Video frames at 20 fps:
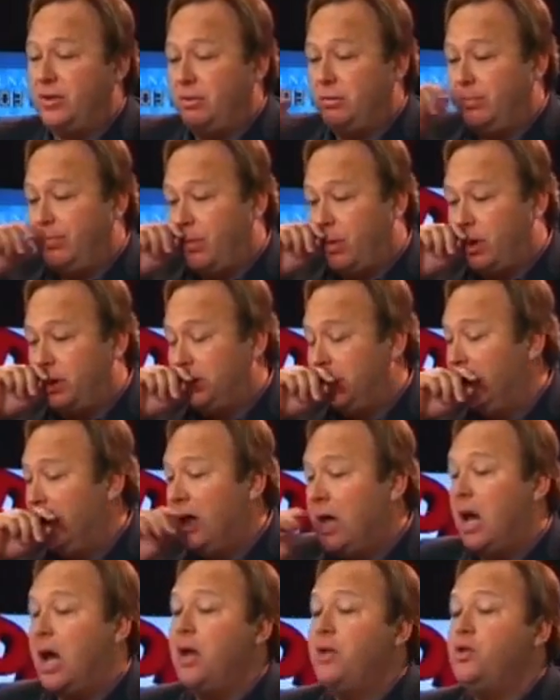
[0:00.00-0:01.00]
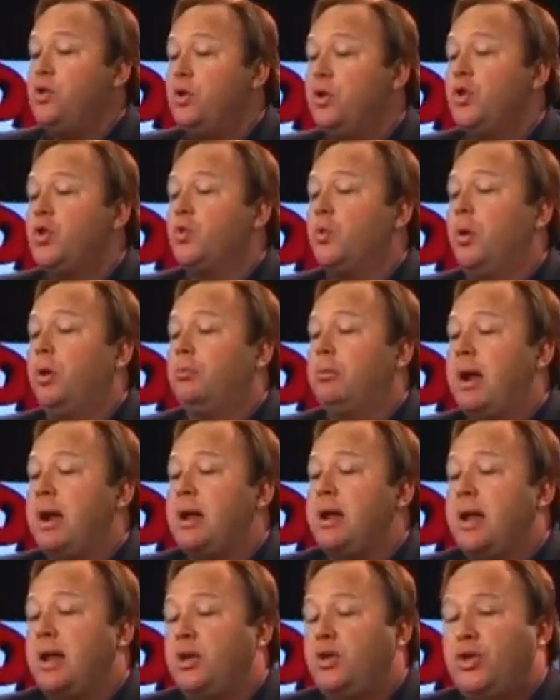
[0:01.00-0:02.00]
reports unusual
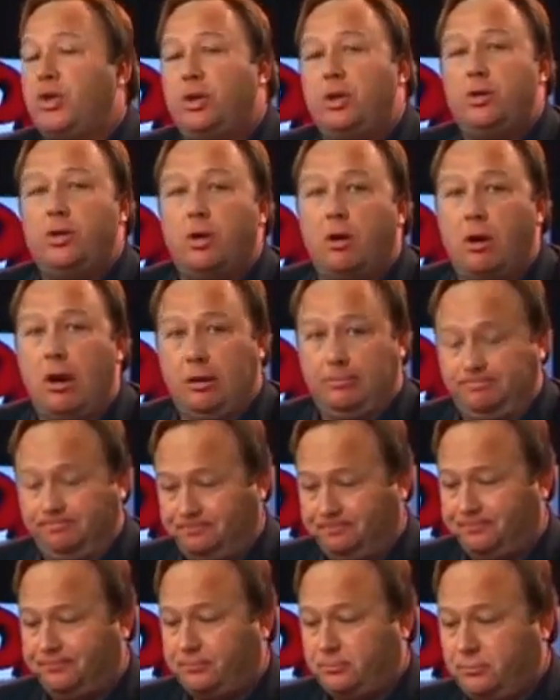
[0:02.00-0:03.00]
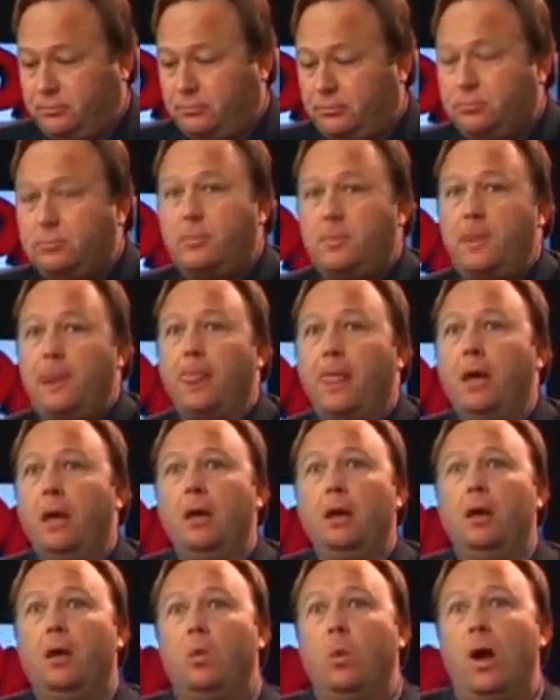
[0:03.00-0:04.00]
radiation in Europe.
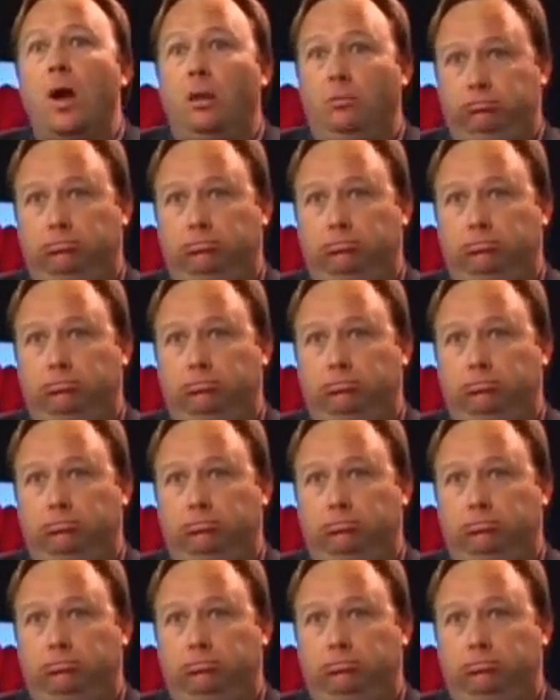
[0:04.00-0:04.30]
Well,